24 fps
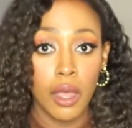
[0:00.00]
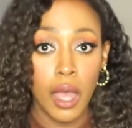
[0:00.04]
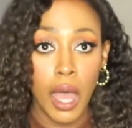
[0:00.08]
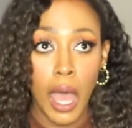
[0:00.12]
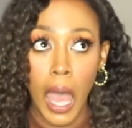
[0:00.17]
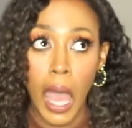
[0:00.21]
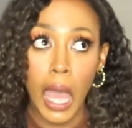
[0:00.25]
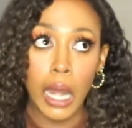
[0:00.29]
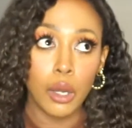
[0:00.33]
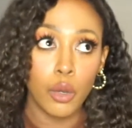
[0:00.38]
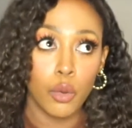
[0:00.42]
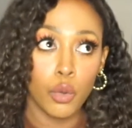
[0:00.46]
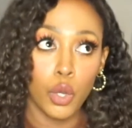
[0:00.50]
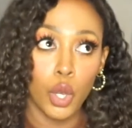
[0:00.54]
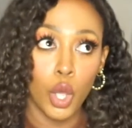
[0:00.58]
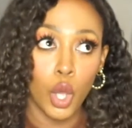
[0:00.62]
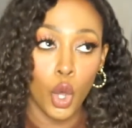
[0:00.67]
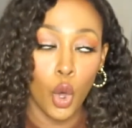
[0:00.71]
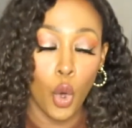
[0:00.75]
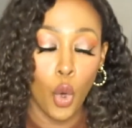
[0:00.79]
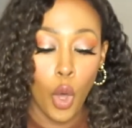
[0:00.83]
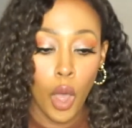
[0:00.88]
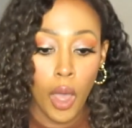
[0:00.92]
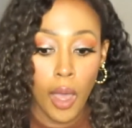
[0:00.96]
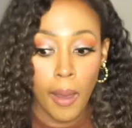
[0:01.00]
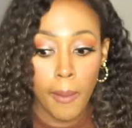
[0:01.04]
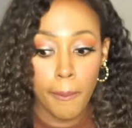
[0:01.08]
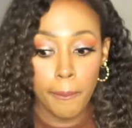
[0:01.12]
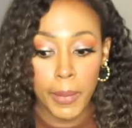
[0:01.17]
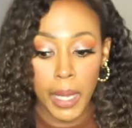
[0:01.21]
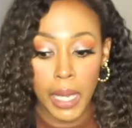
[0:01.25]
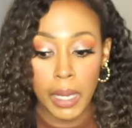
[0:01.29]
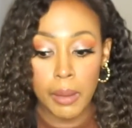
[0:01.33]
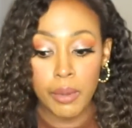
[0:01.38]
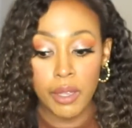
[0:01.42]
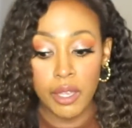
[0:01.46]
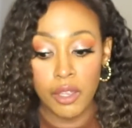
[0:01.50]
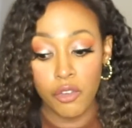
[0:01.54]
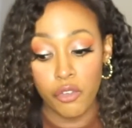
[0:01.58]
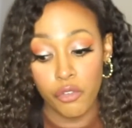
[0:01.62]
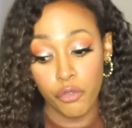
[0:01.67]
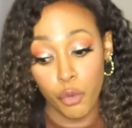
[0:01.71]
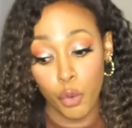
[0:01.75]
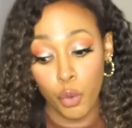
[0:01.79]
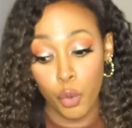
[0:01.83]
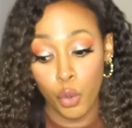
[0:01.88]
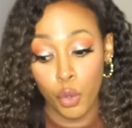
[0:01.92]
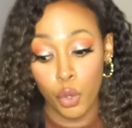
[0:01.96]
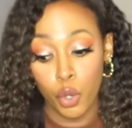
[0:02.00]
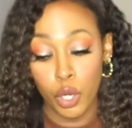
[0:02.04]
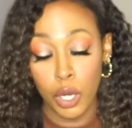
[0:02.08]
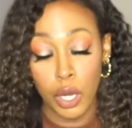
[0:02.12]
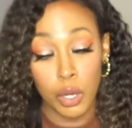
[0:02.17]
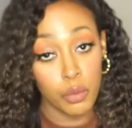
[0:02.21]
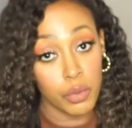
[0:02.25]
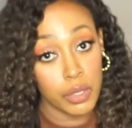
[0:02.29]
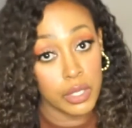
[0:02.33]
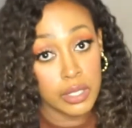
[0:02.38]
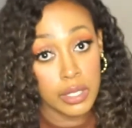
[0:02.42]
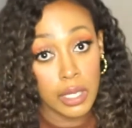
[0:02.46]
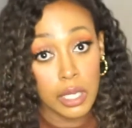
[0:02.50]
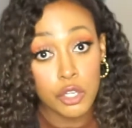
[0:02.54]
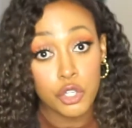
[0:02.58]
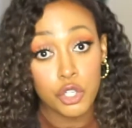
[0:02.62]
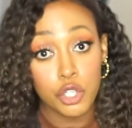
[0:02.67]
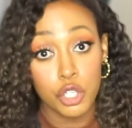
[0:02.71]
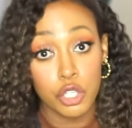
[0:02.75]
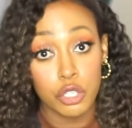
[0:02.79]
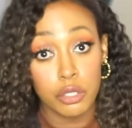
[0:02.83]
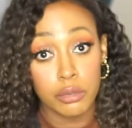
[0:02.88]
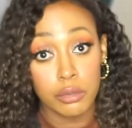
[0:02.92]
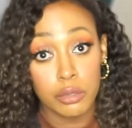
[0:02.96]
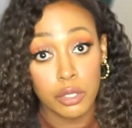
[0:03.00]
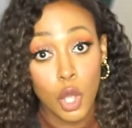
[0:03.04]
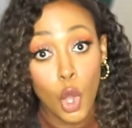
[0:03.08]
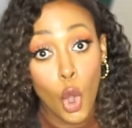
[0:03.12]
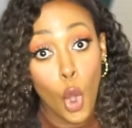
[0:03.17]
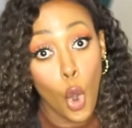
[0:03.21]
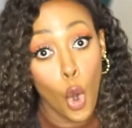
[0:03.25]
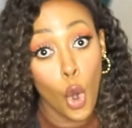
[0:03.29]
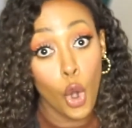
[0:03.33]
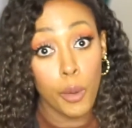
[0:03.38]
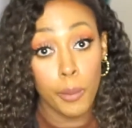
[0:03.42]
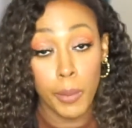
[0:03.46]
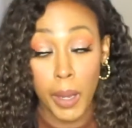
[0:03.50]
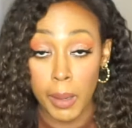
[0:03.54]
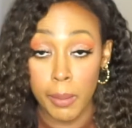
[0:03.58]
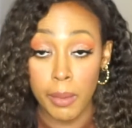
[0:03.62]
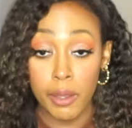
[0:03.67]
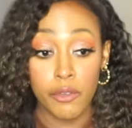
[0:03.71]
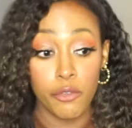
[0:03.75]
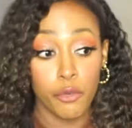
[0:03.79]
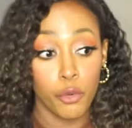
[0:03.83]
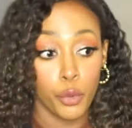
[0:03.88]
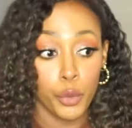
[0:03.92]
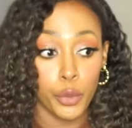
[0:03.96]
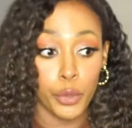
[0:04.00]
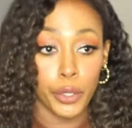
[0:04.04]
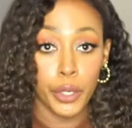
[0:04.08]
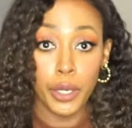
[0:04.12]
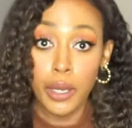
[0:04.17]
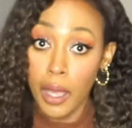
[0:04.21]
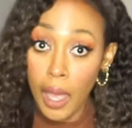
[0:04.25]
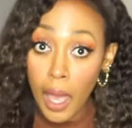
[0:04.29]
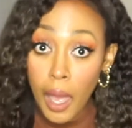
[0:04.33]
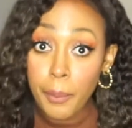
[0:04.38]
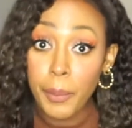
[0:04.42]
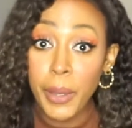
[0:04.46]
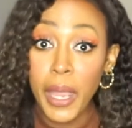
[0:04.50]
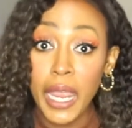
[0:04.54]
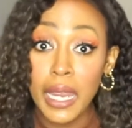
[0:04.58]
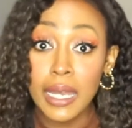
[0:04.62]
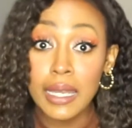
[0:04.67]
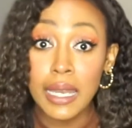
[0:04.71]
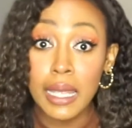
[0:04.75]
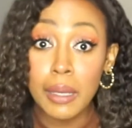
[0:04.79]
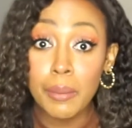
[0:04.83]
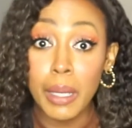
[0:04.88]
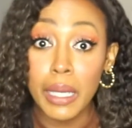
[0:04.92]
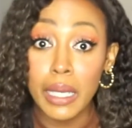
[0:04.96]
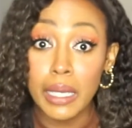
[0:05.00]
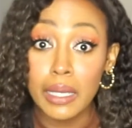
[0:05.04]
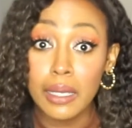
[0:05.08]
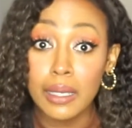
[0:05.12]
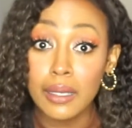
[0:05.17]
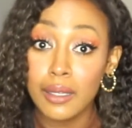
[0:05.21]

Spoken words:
I don't know, maybe for a recession or maybe for a pandemic.